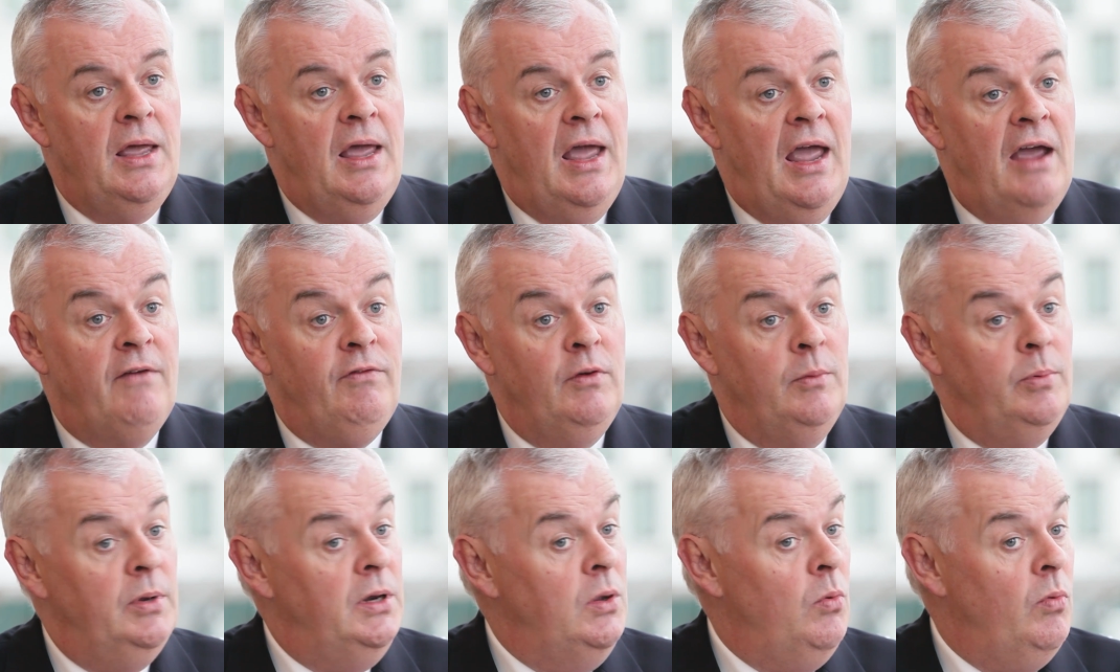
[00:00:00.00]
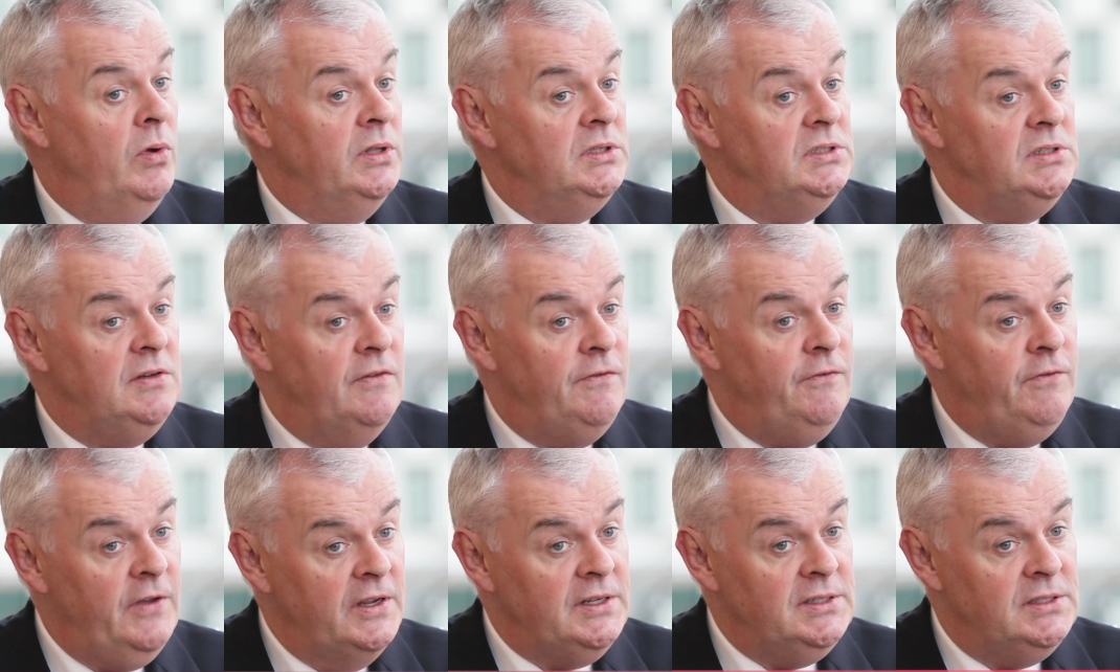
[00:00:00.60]
Everybody wants to
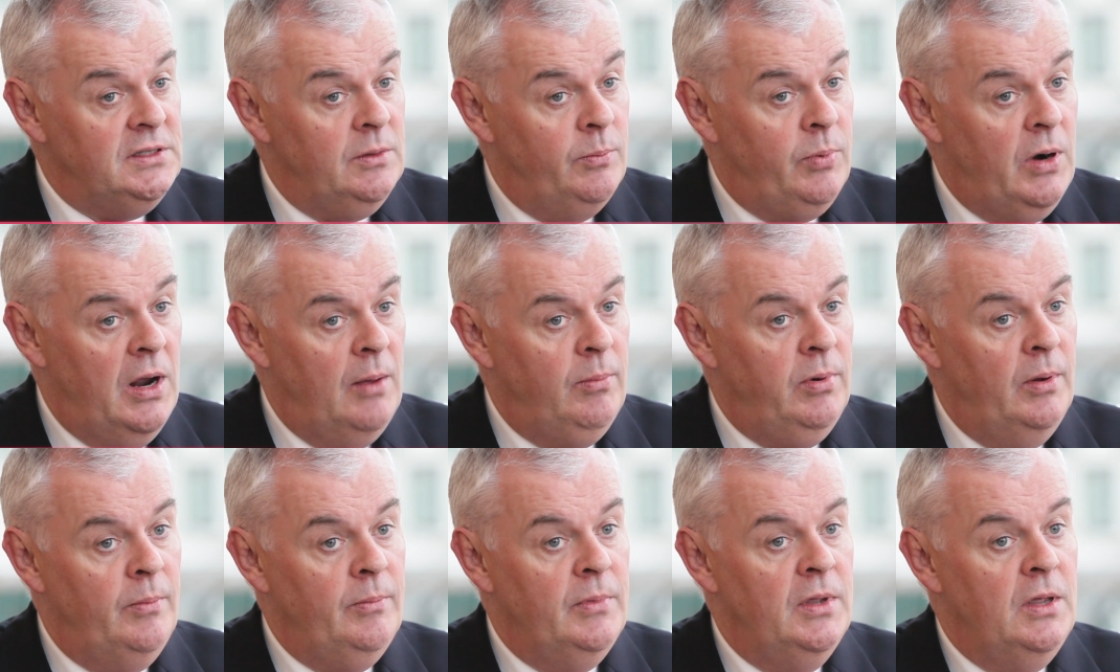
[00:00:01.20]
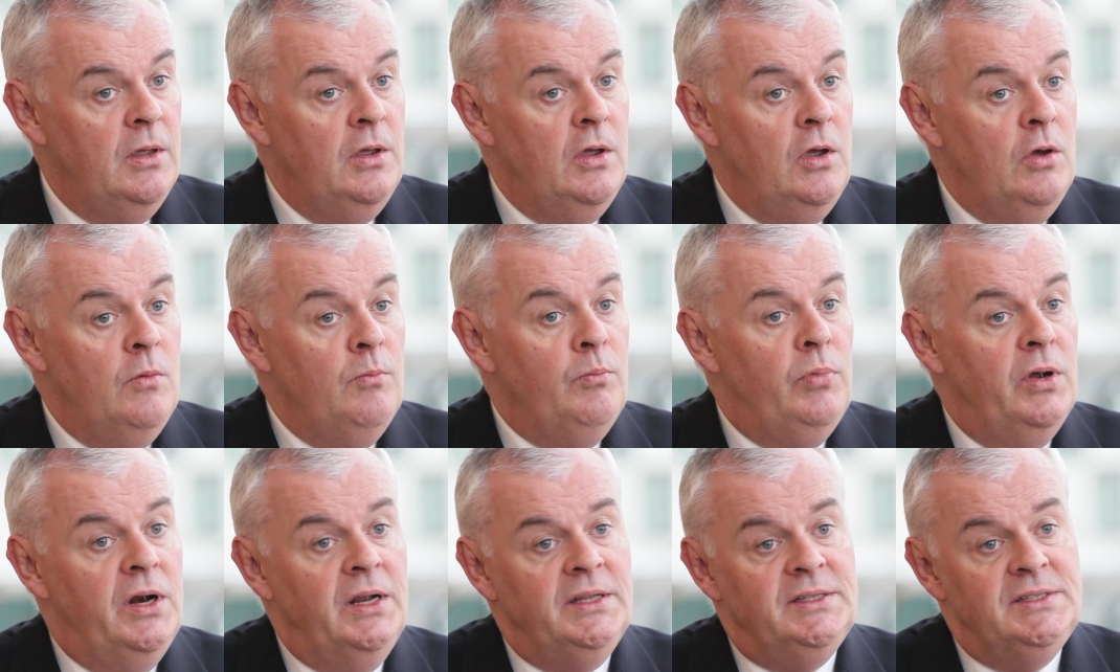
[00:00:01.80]
fix the problem,
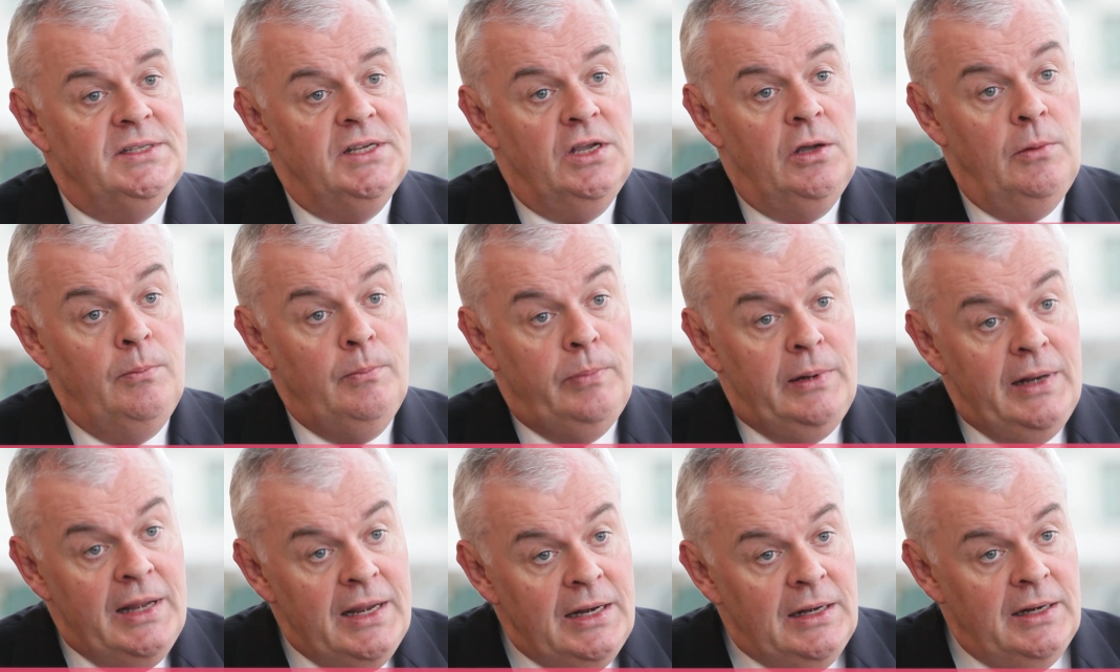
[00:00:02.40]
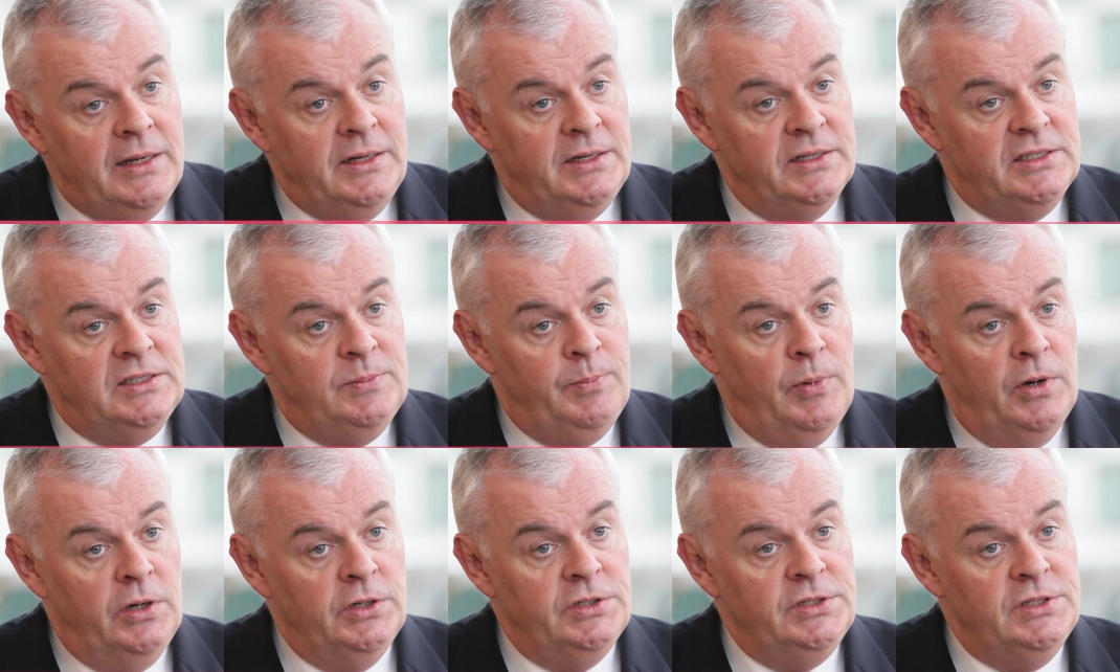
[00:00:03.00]
but it's completely
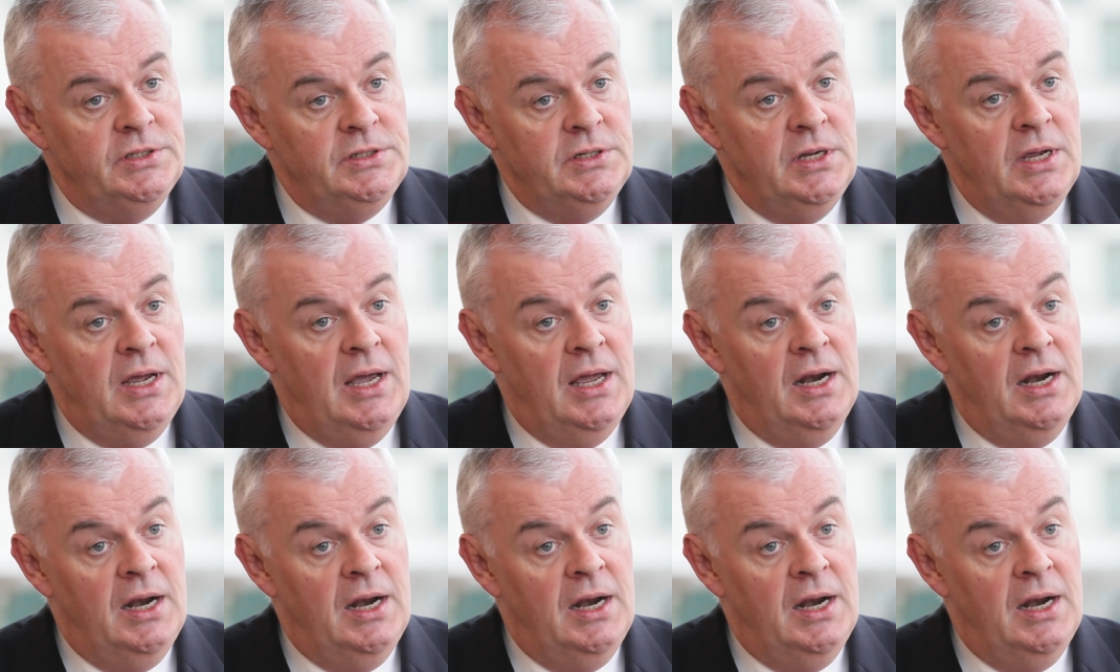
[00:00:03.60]
dispersed.